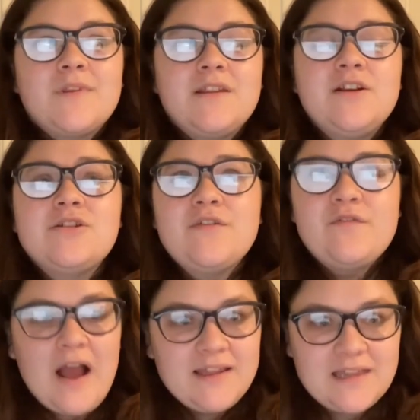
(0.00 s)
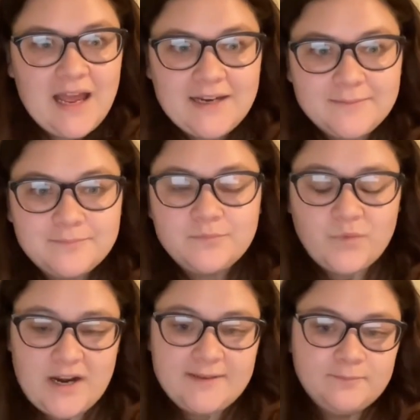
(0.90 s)
there's a fine line,
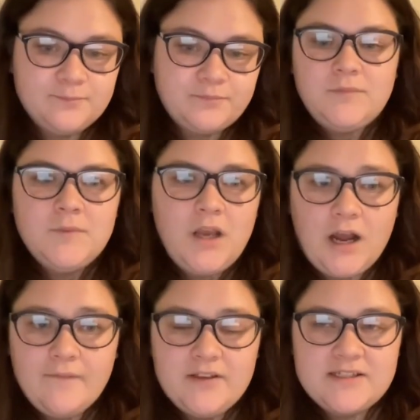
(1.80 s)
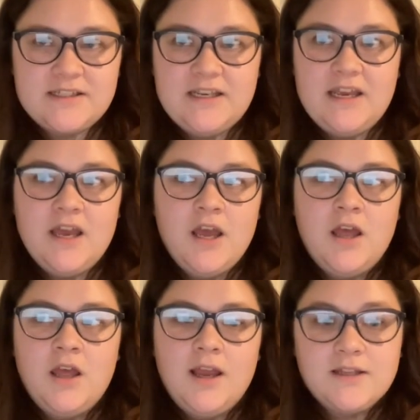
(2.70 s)
right? Obviously,
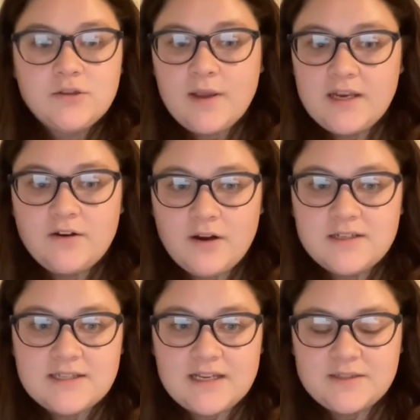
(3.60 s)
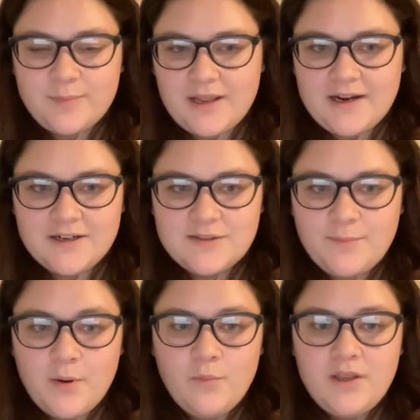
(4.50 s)
it's okay to criticize players,
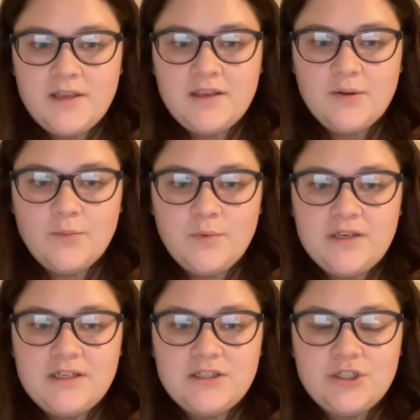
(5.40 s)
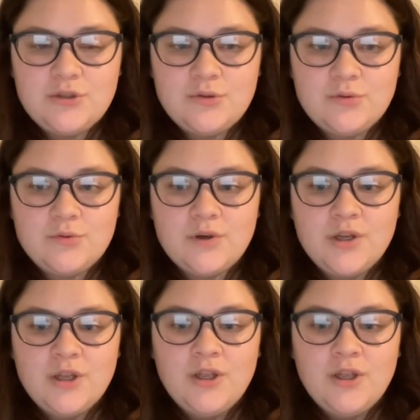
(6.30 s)
but we we need to